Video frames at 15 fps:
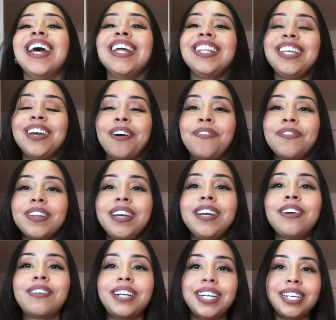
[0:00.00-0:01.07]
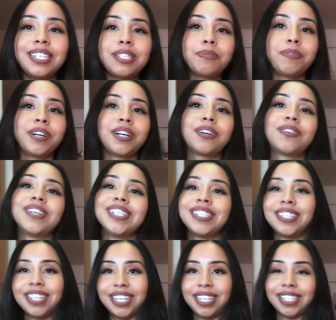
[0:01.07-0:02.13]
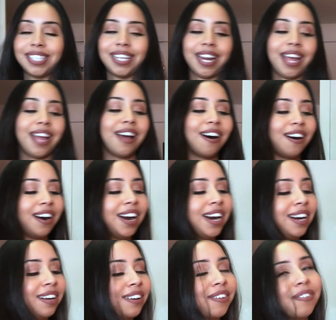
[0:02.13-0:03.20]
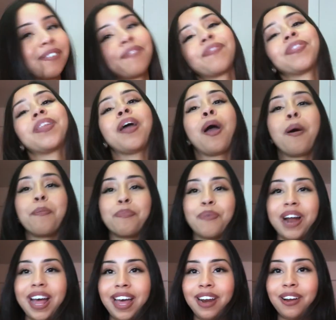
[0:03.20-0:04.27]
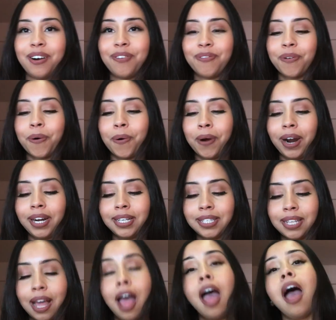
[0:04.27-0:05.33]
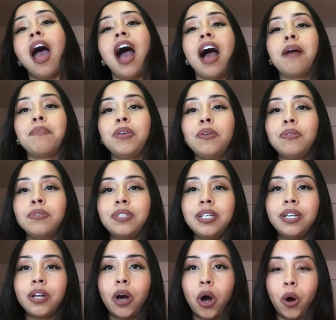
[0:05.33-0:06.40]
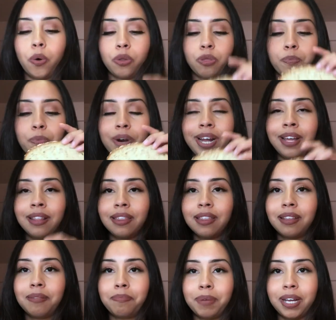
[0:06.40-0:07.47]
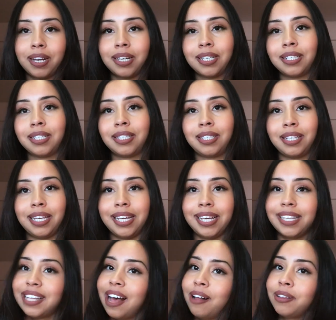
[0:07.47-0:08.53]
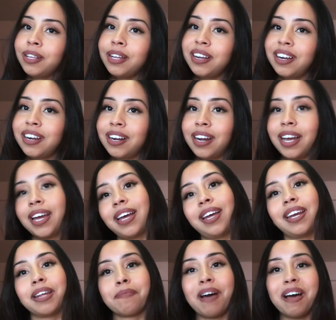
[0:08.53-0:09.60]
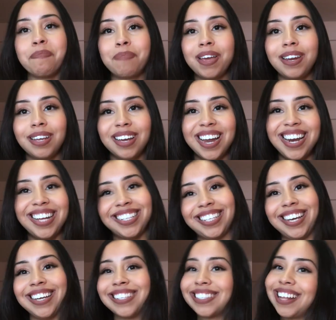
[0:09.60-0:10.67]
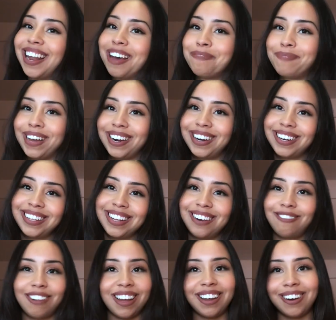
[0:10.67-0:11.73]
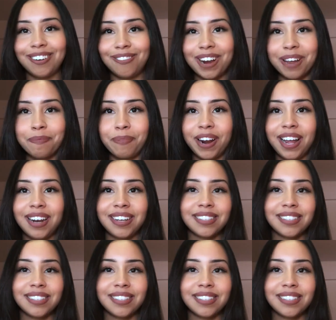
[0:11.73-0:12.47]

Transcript: The only ingredients we're going to need today are bread, of course. I'm using oat bread because it's healthier and in my opinion it tastes a lot better than regular white bread.